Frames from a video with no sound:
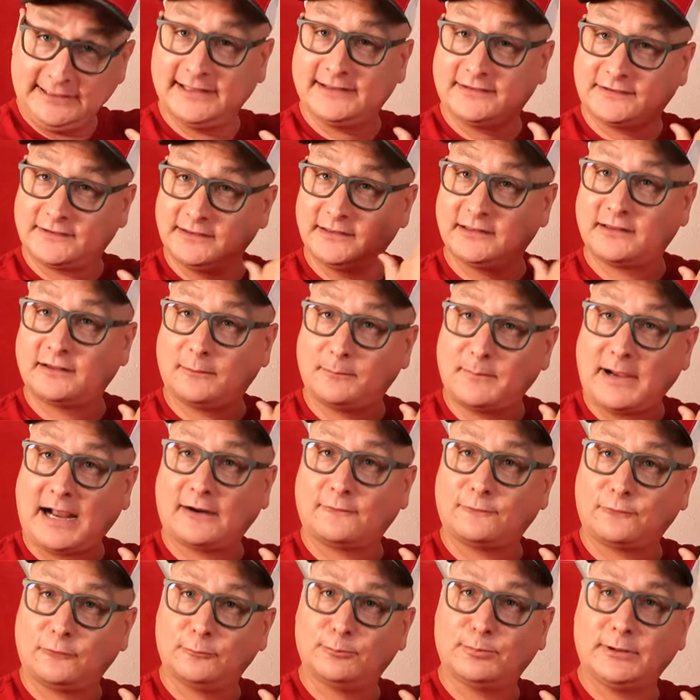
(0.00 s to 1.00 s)
listening to the
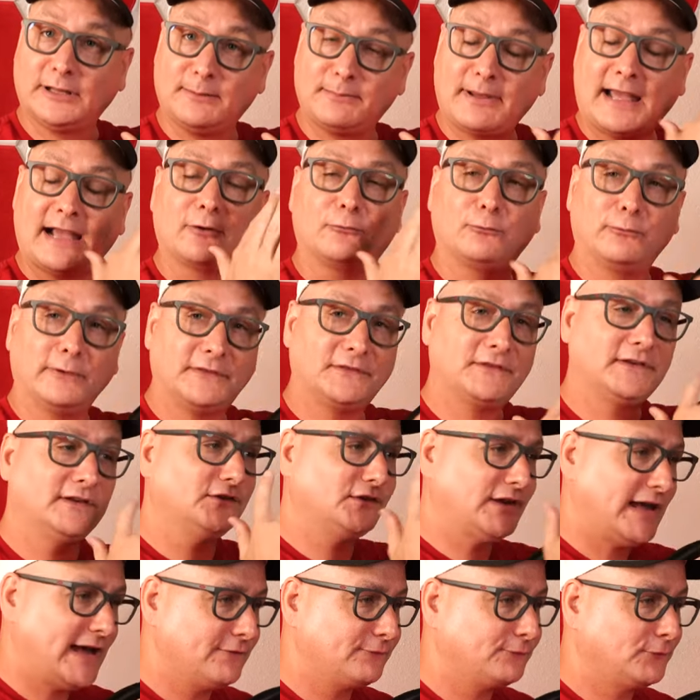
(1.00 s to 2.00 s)
microphone playback with these
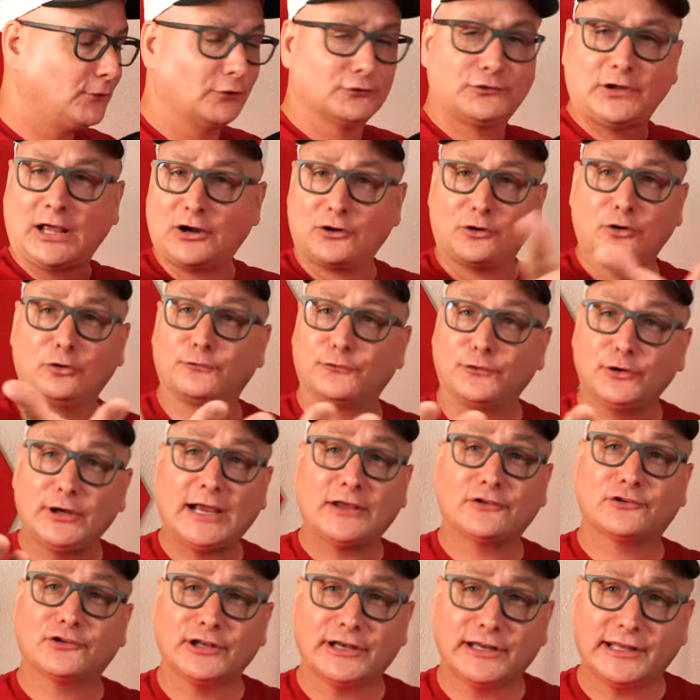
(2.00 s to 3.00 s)
headphones. I don't know if you
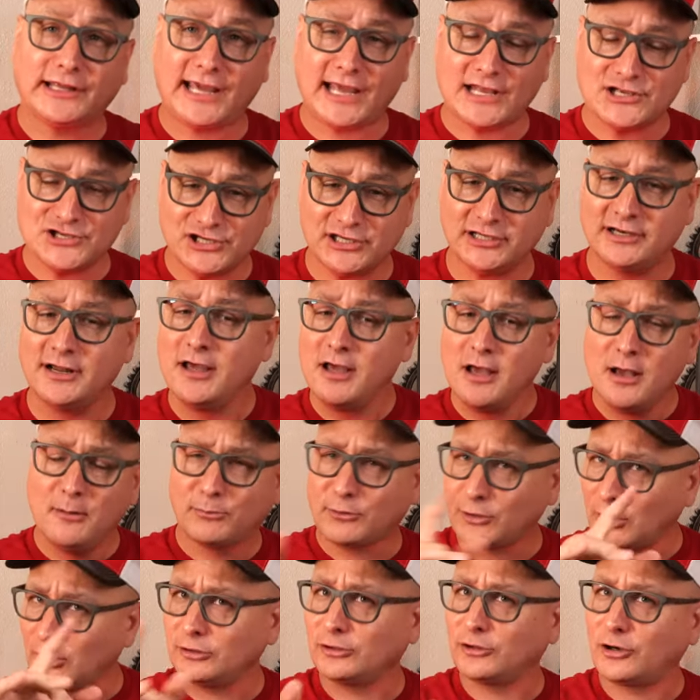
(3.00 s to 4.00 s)
guys are going to catch it,
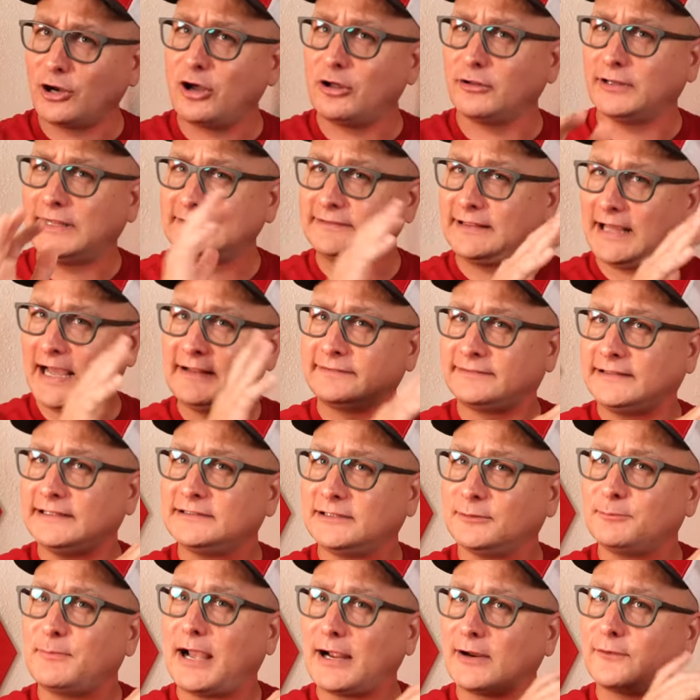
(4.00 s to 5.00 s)
but all in all, I, I think
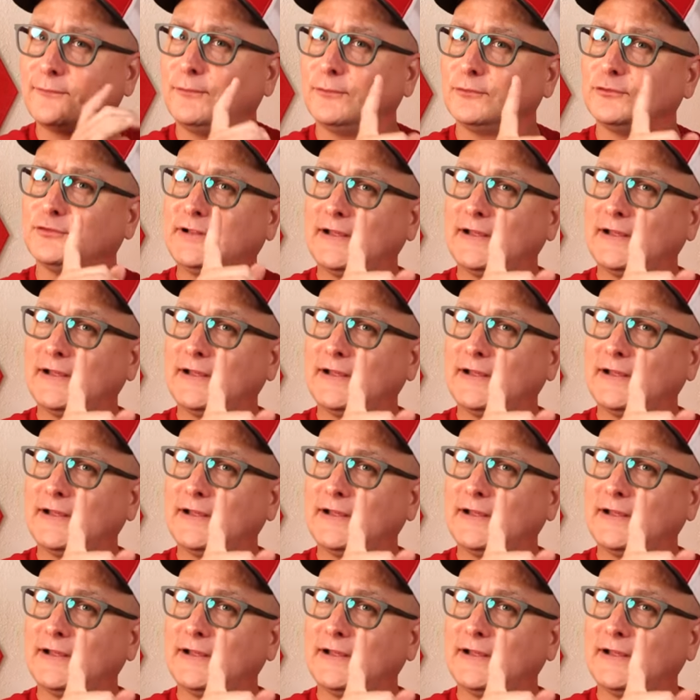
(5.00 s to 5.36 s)
the microphone's